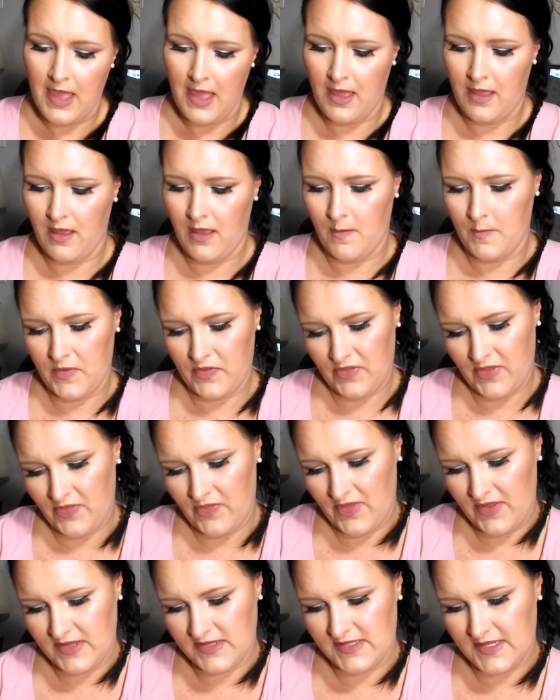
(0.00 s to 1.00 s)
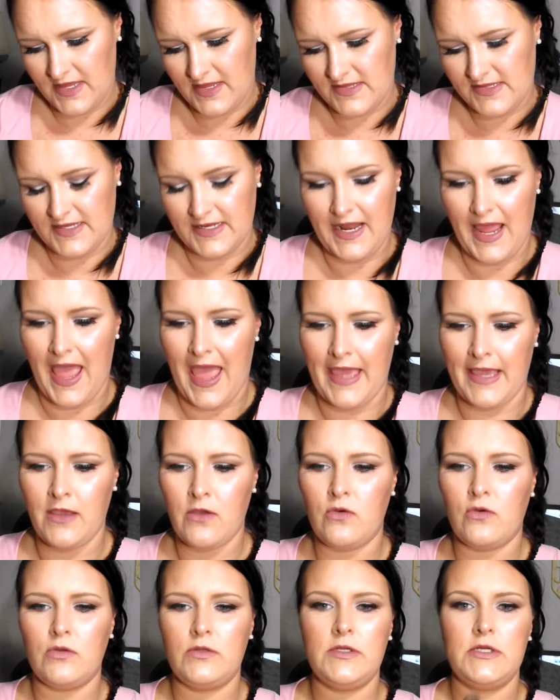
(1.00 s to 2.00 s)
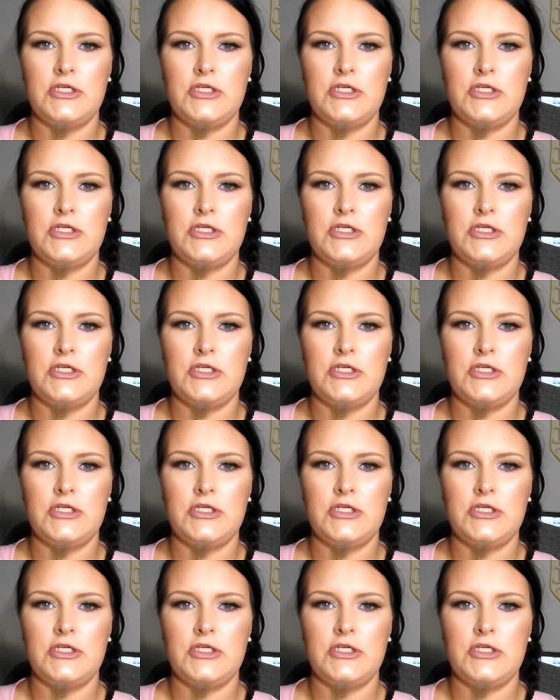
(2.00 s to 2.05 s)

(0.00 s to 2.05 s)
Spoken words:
And then this is an angled